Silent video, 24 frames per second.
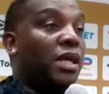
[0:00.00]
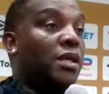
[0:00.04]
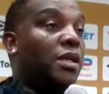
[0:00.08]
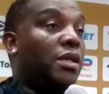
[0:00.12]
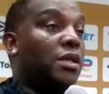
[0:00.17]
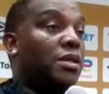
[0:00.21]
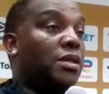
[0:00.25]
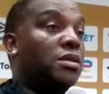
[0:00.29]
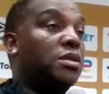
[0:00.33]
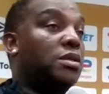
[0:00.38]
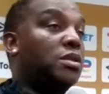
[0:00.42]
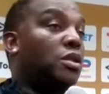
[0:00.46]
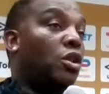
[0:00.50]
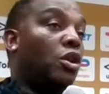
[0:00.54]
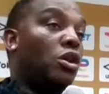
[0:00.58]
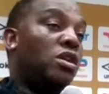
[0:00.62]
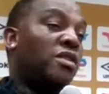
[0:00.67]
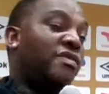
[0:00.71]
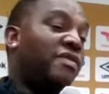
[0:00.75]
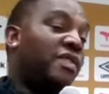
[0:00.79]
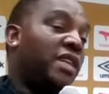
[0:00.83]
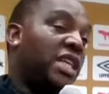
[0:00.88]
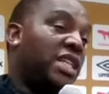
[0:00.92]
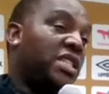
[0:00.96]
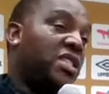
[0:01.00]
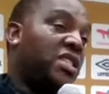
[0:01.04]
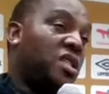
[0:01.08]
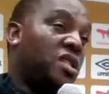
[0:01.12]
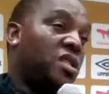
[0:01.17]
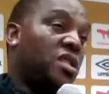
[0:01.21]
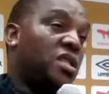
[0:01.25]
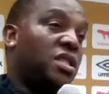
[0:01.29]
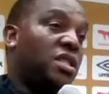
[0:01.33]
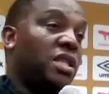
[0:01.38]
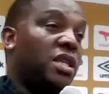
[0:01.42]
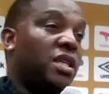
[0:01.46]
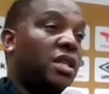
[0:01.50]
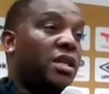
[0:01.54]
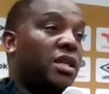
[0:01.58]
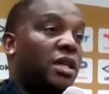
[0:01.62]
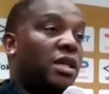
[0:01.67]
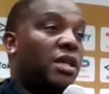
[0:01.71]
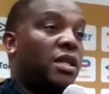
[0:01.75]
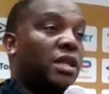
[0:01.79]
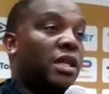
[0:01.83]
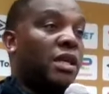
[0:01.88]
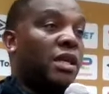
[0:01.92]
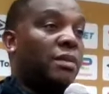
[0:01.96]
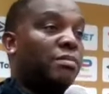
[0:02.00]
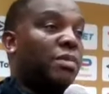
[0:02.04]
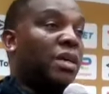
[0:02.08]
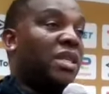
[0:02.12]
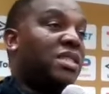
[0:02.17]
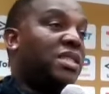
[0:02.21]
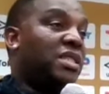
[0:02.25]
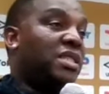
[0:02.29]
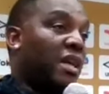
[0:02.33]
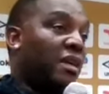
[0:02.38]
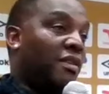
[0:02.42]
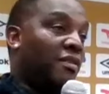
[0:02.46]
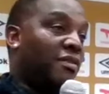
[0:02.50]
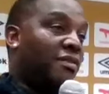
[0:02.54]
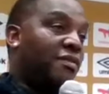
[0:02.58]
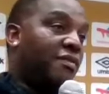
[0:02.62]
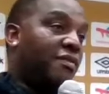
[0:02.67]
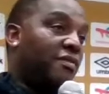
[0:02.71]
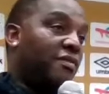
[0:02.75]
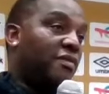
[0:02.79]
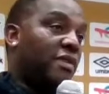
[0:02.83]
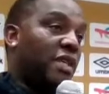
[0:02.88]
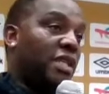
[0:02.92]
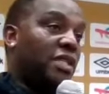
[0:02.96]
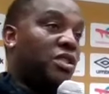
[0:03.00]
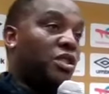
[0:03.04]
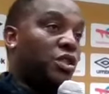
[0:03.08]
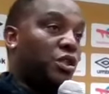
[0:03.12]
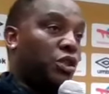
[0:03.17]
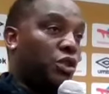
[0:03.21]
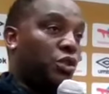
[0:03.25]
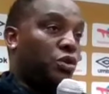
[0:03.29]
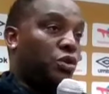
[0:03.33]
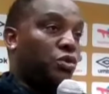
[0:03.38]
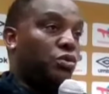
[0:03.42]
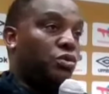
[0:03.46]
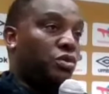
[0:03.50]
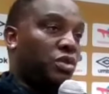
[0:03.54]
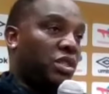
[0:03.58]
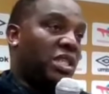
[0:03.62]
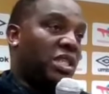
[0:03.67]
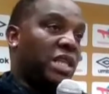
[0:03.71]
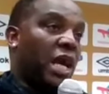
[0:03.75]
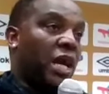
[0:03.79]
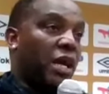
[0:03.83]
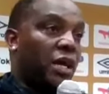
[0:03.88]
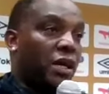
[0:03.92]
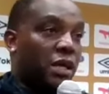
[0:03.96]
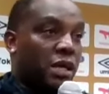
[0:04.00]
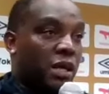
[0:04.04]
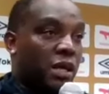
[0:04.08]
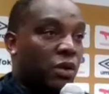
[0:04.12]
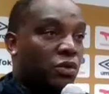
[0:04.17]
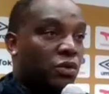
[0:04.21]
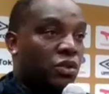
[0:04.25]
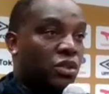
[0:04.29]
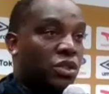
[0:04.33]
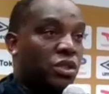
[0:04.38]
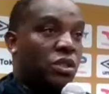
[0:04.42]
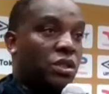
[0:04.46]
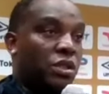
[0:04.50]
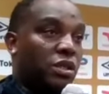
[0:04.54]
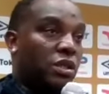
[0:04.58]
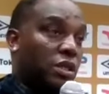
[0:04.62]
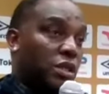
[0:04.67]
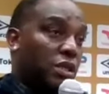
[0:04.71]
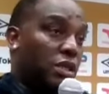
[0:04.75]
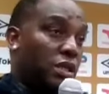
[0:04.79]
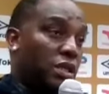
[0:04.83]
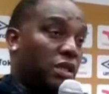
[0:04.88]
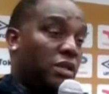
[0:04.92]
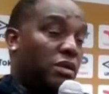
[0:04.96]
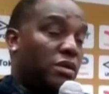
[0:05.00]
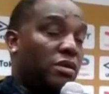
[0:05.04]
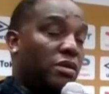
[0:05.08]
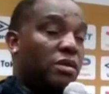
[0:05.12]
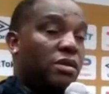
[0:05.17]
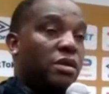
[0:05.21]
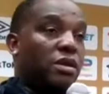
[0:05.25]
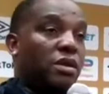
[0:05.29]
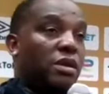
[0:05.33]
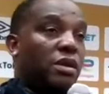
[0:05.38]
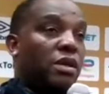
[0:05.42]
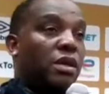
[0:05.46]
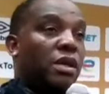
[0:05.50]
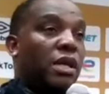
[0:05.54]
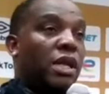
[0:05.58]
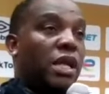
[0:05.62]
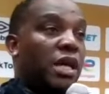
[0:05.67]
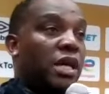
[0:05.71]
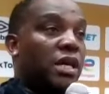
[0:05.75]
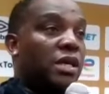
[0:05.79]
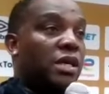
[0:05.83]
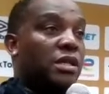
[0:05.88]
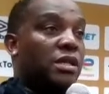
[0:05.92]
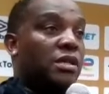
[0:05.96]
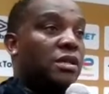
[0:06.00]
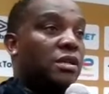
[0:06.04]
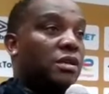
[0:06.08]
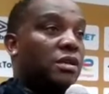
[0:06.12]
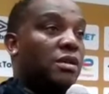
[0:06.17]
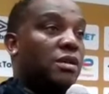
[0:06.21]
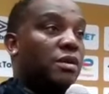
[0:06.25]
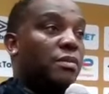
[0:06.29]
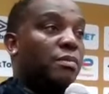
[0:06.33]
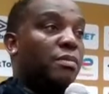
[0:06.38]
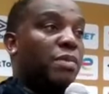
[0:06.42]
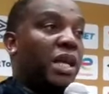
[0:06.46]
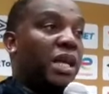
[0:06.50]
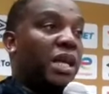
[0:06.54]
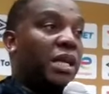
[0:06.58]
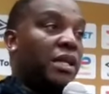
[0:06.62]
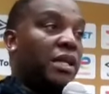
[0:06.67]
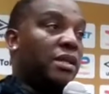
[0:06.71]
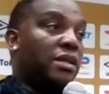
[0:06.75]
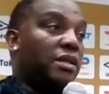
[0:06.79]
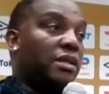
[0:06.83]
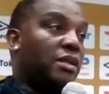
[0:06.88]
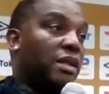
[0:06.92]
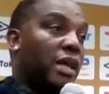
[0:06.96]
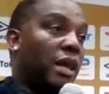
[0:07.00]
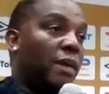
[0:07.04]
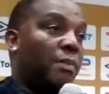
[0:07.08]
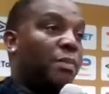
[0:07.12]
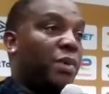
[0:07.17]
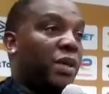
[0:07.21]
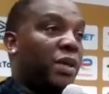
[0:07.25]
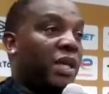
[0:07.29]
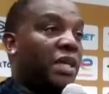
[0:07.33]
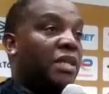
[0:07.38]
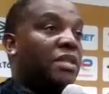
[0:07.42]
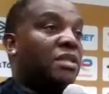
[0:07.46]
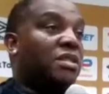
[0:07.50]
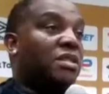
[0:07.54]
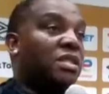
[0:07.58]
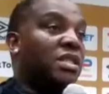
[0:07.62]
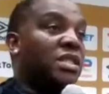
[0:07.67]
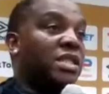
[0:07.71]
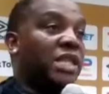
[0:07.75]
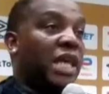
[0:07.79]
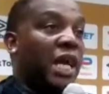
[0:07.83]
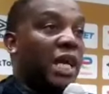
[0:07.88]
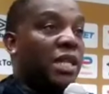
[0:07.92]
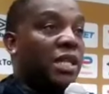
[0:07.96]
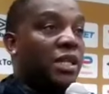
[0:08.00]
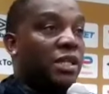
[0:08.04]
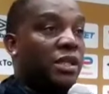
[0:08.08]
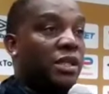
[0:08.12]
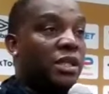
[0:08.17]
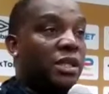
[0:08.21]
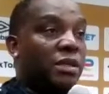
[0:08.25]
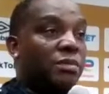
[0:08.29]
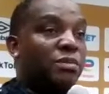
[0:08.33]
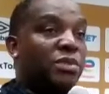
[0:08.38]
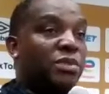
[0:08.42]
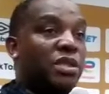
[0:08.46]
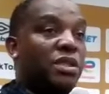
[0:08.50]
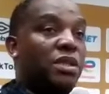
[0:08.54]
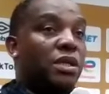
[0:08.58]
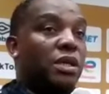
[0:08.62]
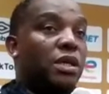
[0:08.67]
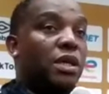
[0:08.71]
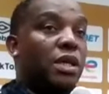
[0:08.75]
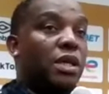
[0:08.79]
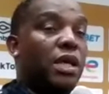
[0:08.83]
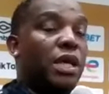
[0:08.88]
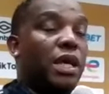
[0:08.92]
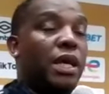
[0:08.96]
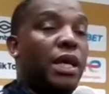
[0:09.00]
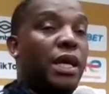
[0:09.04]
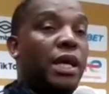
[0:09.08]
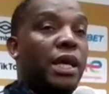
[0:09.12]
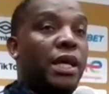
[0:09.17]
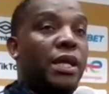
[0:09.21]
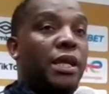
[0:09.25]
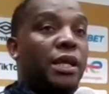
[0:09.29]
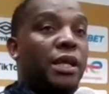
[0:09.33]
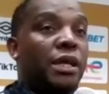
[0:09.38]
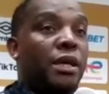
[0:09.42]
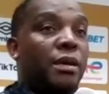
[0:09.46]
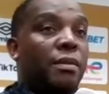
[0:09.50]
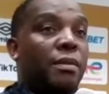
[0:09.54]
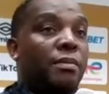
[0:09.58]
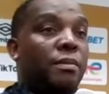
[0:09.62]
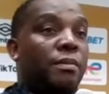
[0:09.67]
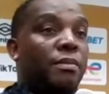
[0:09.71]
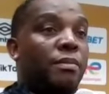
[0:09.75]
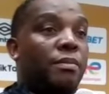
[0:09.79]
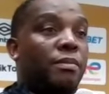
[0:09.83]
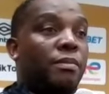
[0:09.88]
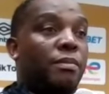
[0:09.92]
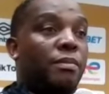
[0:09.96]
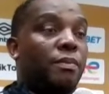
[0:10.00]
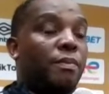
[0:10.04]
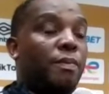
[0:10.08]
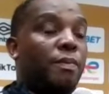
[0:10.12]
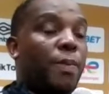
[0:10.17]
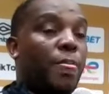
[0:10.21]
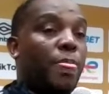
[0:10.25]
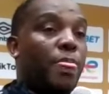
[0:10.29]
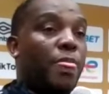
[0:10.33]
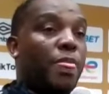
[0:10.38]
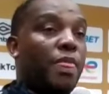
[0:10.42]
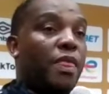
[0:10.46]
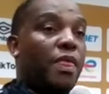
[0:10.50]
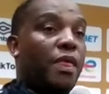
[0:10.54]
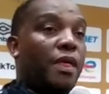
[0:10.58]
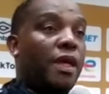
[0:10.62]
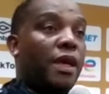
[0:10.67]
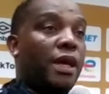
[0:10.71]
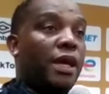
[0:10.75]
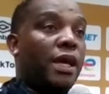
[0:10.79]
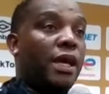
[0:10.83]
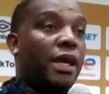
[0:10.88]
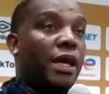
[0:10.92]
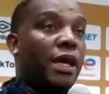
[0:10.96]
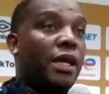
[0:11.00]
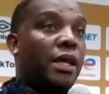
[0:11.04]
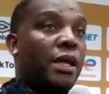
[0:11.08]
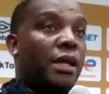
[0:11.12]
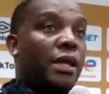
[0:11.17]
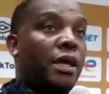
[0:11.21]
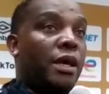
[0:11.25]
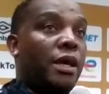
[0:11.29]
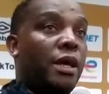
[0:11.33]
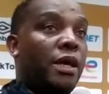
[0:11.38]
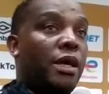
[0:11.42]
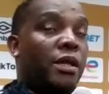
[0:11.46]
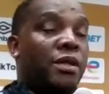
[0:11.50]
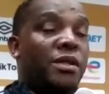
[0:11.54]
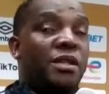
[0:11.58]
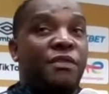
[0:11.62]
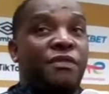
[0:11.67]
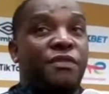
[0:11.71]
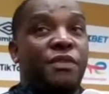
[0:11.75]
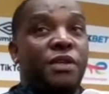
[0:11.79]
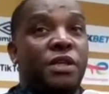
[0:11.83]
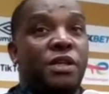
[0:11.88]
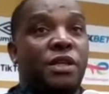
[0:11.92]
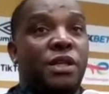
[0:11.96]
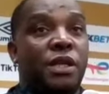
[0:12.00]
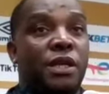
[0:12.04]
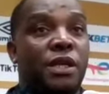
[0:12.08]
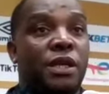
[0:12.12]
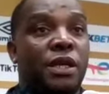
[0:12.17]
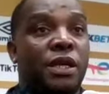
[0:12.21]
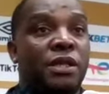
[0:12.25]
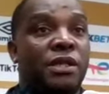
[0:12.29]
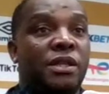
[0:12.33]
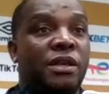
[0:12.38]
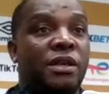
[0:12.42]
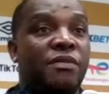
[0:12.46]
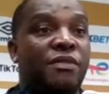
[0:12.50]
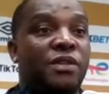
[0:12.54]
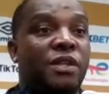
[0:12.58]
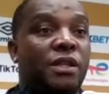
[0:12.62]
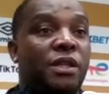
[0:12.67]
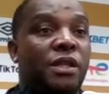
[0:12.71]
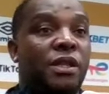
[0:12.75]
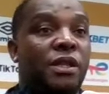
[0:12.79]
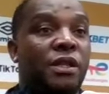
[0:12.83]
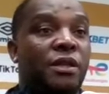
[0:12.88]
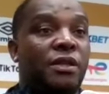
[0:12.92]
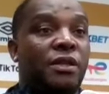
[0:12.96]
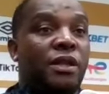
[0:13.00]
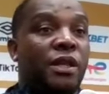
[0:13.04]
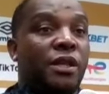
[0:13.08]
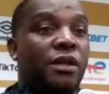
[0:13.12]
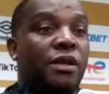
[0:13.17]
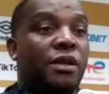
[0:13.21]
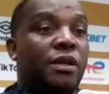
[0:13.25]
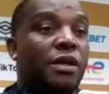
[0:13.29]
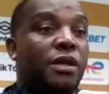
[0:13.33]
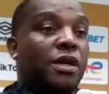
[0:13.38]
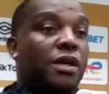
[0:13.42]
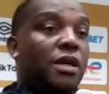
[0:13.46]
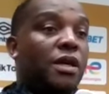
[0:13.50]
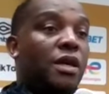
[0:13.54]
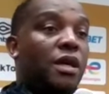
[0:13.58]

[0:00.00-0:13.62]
And it's a lot of lessons that myself as a new, as a young coach, learned playing up against these kind of teams, and um, and uh, definitely, I definitely think